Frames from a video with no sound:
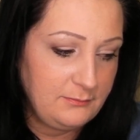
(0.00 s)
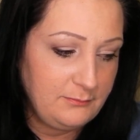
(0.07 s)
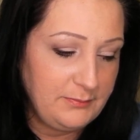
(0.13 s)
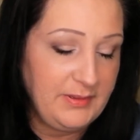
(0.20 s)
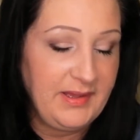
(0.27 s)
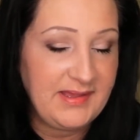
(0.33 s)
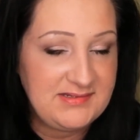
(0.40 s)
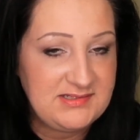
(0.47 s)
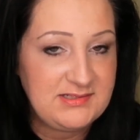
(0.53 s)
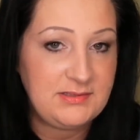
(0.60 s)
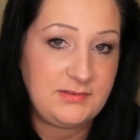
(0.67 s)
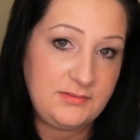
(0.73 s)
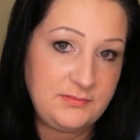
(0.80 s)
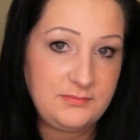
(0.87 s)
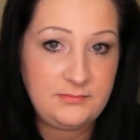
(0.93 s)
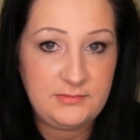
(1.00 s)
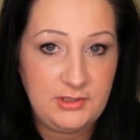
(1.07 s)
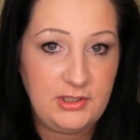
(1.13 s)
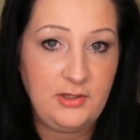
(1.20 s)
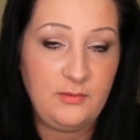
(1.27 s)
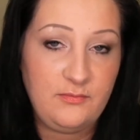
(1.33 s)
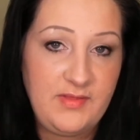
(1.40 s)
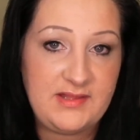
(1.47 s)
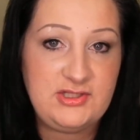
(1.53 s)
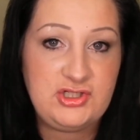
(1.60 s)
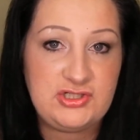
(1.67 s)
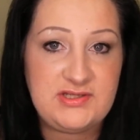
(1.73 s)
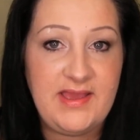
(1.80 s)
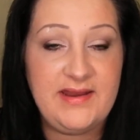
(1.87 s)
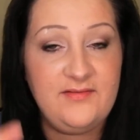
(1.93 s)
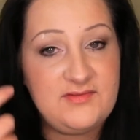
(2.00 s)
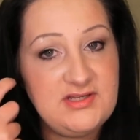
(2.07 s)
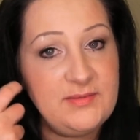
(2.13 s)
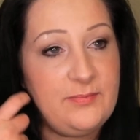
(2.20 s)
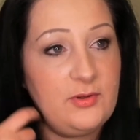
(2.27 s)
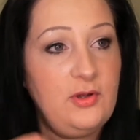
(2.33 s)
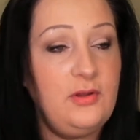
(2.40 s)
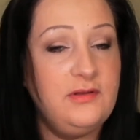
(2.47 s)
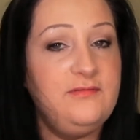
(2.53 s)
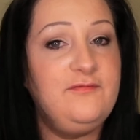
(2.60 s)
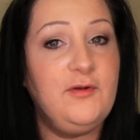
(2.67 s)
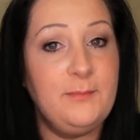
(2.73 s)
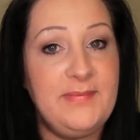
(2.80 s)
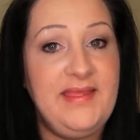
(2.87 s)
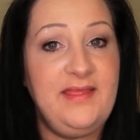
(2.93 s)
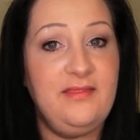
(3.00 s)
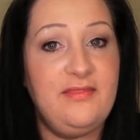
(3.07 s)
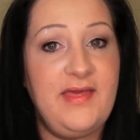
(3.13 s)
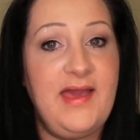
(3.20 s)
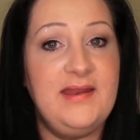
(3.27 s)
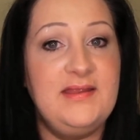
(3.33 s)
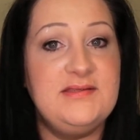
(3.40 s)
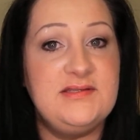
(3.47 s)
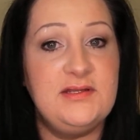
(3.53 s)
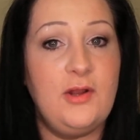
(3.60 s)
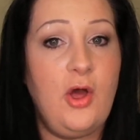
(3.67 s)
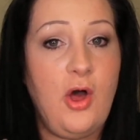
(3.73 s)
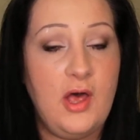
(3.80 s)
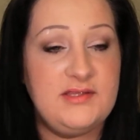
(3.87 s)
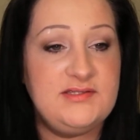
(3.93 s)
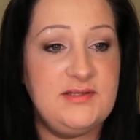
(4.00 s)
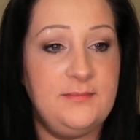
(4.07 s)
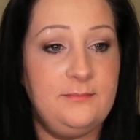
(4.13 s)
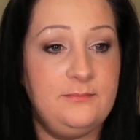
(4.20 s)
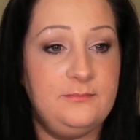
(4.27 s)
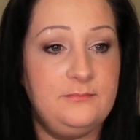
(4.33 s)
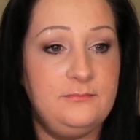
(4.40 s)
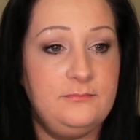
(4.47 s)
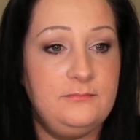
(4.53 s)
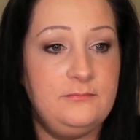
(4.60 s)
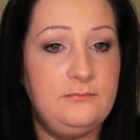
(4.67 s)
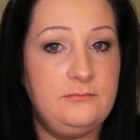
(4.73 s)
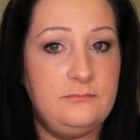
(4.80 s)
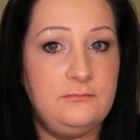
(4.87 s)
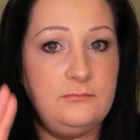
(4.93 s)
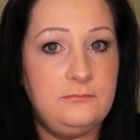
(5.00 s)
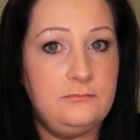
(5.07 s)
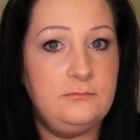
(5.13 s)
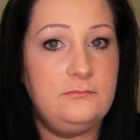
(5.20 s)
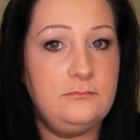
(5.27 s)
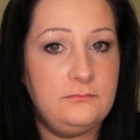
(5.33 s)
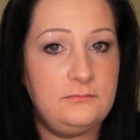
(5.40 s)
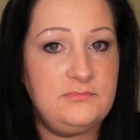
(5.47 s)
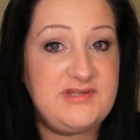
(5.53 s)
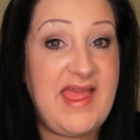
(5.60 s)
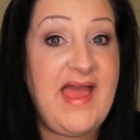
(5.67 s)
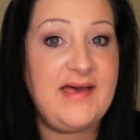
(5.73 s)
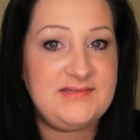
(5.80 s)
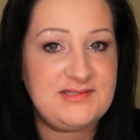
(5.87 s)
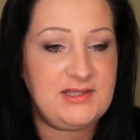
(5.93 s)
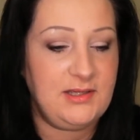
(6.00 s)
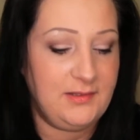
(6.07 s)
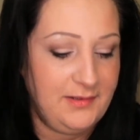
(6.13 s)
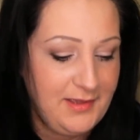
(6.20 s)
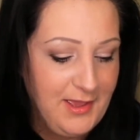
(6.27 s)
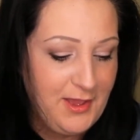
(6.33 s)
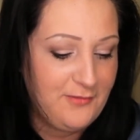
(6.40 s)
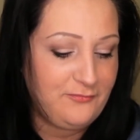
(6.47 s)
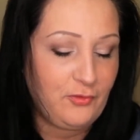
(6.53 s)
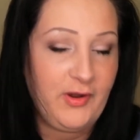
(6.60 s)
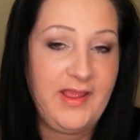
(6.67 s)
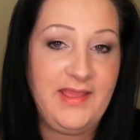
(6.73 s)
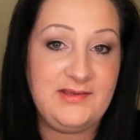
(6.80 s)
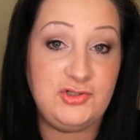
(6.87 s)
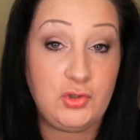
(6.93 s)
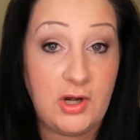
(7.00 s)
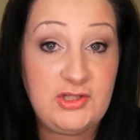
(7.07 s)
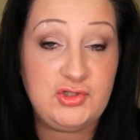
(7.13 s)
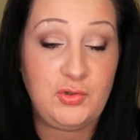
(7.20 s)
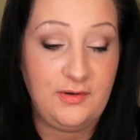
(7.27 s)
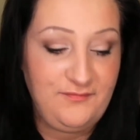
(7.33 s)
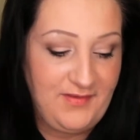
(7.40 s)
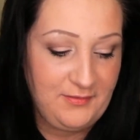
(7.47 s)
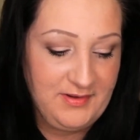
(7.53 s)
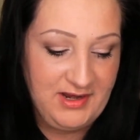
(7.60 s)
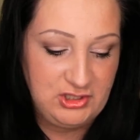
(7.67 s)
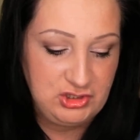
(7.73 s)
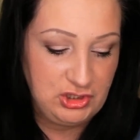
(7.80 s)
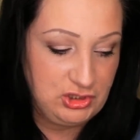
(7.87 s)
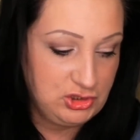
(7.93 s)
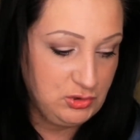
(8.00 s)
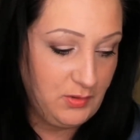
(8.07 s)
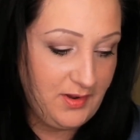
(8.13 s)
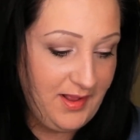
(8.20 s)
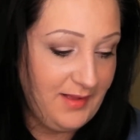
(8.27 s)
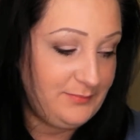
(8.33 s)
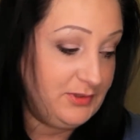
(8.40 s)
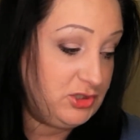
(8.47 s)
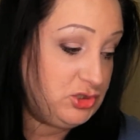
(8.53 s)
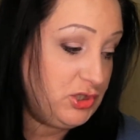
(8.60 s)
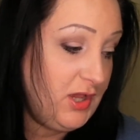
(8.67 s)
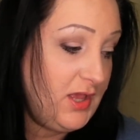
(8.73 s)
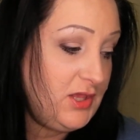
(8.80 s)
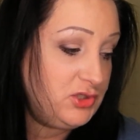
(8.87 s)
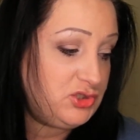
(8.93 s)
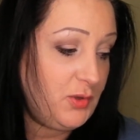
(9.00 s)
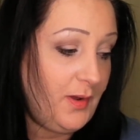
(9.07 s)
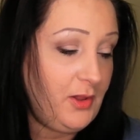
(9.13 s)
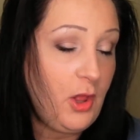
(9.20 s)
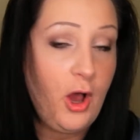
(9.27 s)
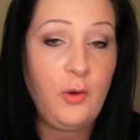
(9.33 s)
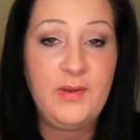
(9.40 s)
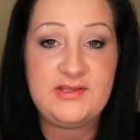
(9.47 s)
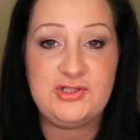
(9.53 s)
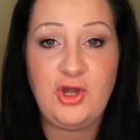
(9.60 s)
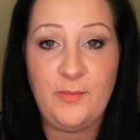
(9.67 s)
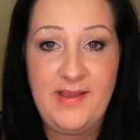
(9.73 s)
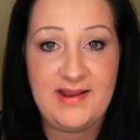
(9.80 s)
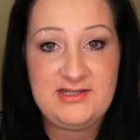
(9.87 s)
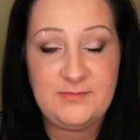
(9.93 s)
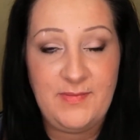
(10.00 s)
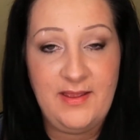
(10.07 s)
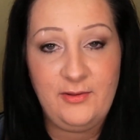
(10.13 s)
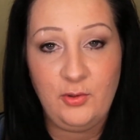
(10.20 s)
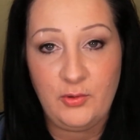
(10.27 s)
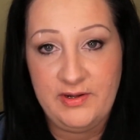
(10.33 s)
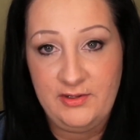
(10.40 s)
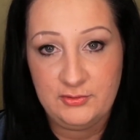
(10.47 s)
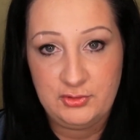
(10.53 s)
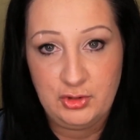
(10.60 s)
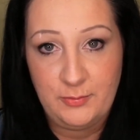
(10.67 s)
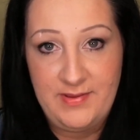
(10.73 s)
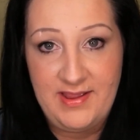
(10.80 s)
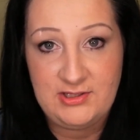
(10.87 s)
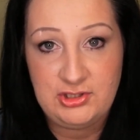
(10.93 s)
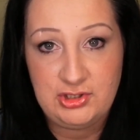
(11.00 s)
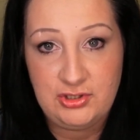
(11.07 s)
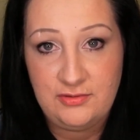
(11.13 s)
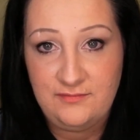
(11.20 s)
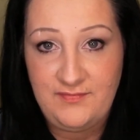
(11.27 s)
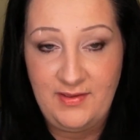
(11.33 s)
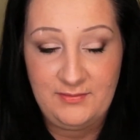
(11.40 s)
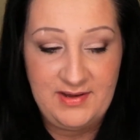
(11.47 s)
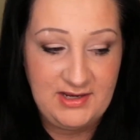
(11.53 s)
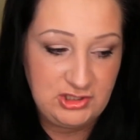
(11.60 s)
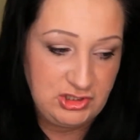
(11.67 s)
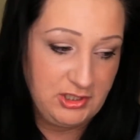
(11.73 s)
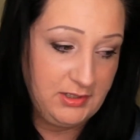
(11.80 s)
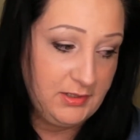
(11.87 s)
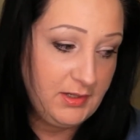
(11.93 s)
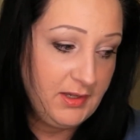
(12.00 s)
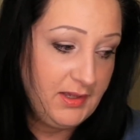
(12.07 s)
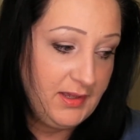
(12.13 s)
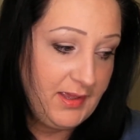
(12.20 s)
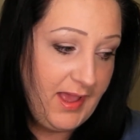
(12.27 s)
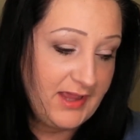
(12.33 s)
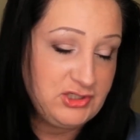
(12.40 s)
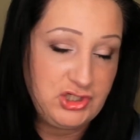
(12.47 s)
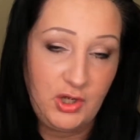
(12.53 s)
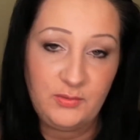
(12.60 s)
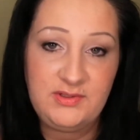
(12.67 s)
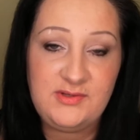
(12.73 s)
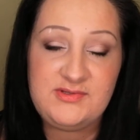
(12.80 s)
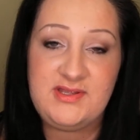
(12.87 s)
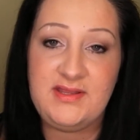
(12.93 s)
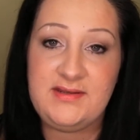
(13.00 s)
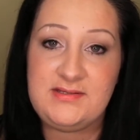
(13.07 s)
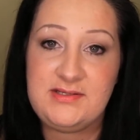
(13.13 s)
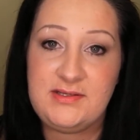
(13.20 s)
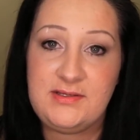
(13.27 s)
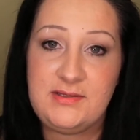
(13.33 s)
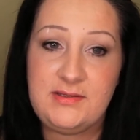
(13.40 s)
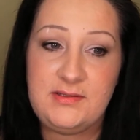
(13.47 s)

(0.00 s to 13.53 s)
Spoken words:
But, you know, that's just kind of typical, and for me that is an awesome task for a drugstore foundation to accomplish. So I'll always go back to my L'Oreal True Match foundation. I don't use it